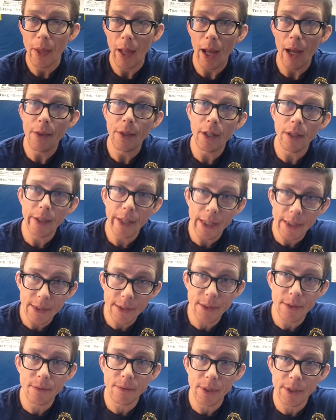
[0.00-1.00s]
And then
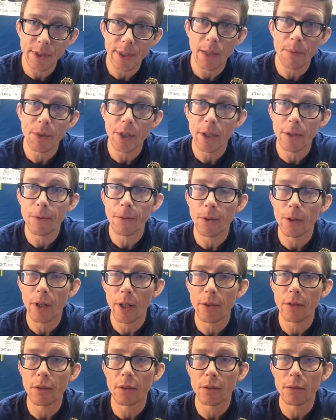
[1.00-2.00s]
that's the subject for
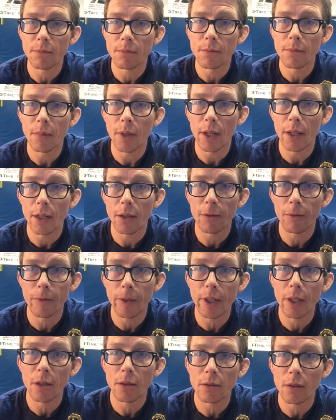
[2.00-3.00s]
another
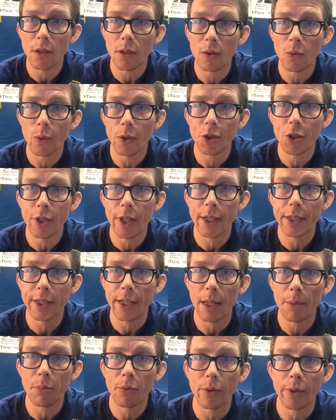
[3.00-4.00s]
video log once you get to
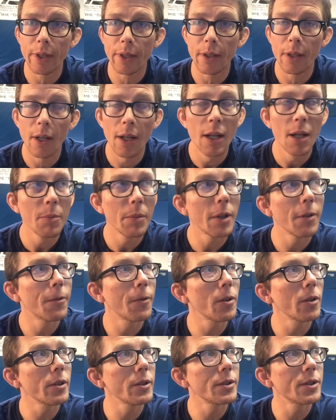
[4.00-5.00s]
that point. But at
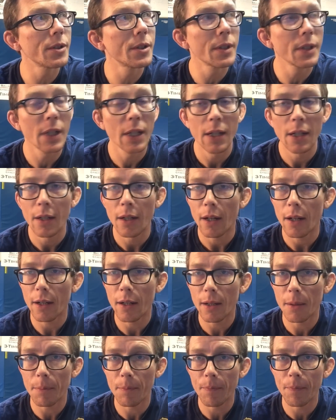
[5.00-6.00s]
first,
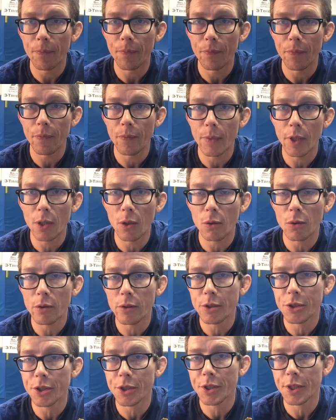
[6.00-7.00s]
the goal
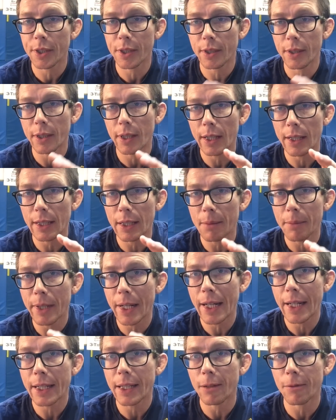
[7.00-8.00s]
is just to
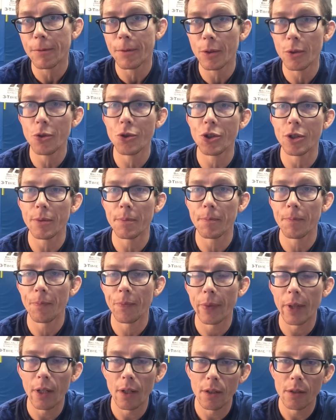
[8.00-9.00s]
eliminate confusion.
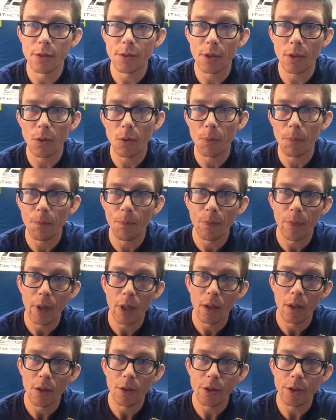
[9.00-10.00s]
So
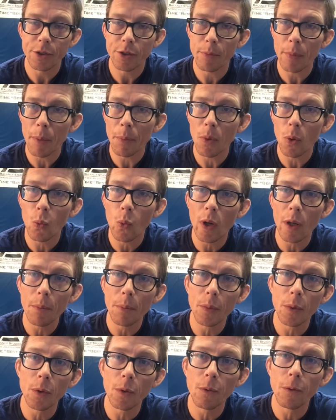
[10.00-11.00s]
just remember one
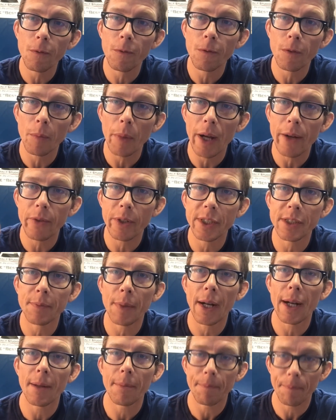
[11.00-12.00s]
move from every
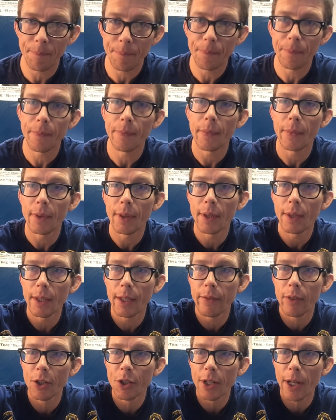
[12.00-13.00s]
spot.
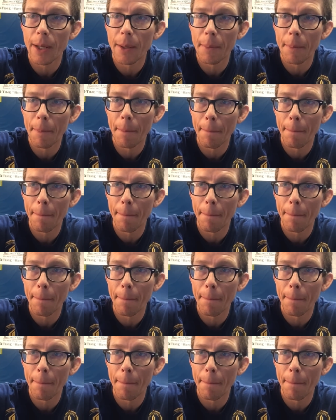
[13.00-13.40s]
Give it a shot.